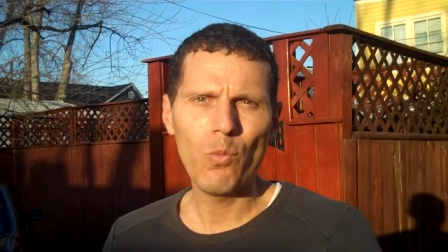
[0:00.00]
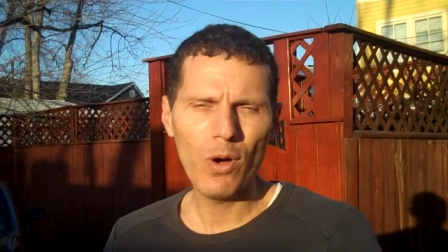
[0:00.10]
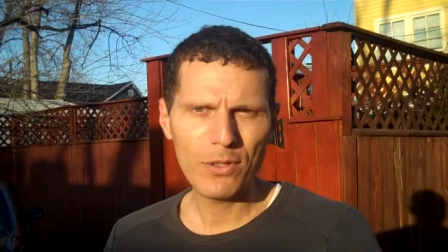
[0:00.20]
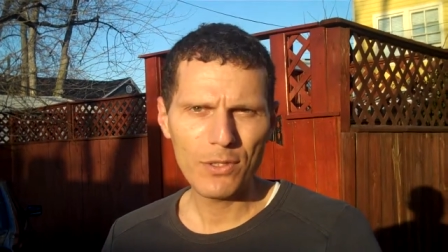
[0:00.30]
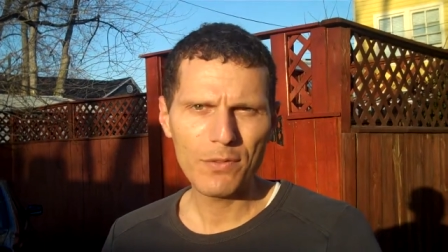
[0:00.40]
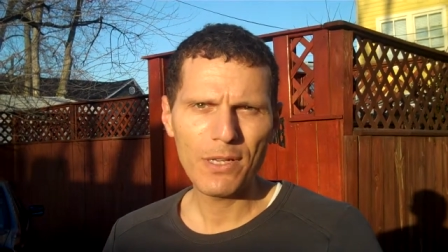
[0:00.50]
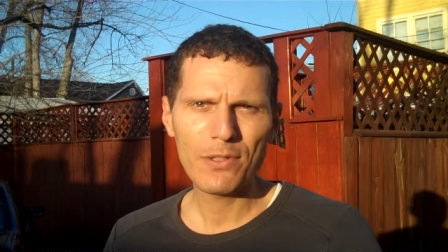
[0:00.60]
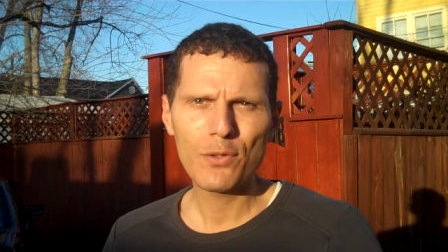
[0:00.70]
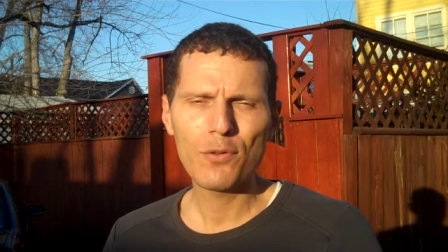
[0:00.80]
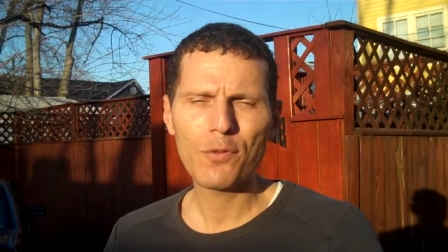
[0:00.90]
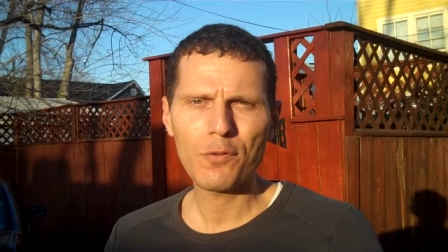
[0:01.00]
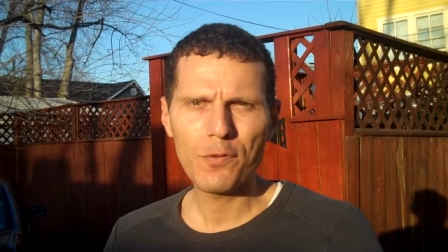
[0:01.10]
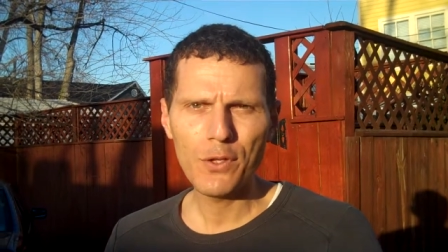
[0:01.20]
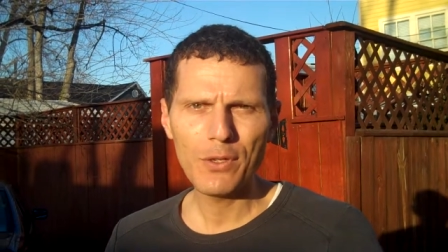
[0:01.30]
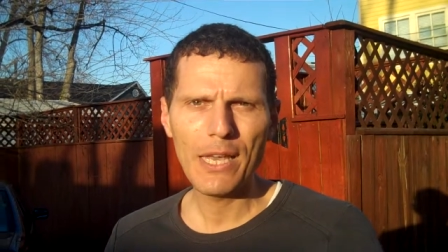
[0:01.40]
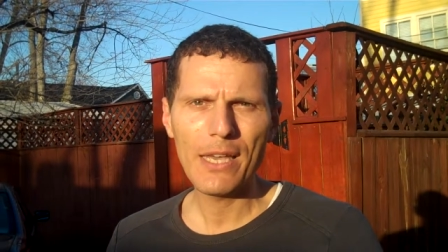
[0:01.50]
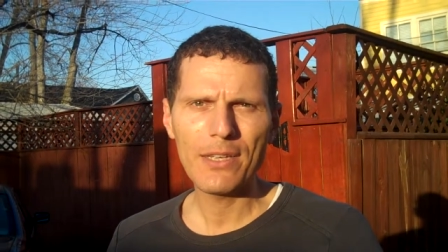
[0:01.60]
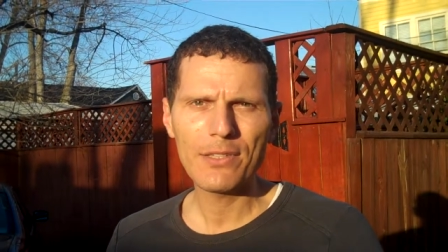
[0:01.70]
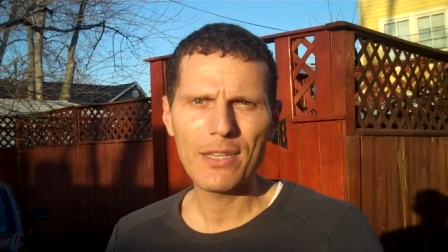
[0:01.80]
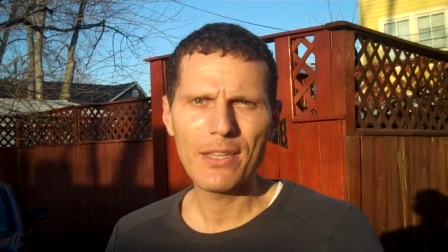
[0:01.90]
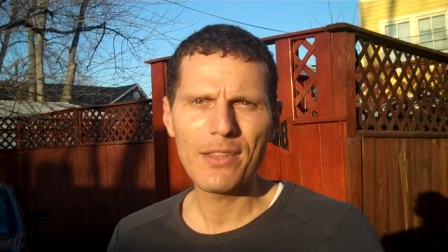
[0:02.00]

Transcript: Once you've done so for a few days,